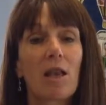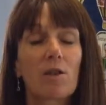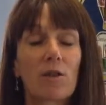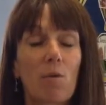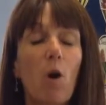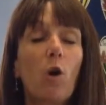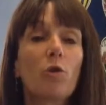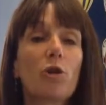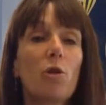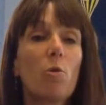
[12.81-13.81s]
So
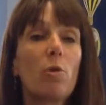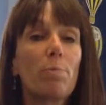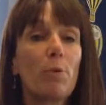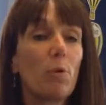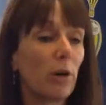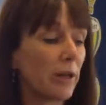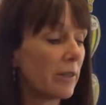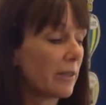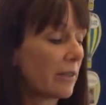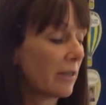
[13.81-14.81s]
on your
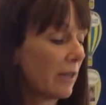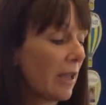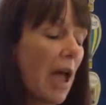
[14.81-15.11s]
boards,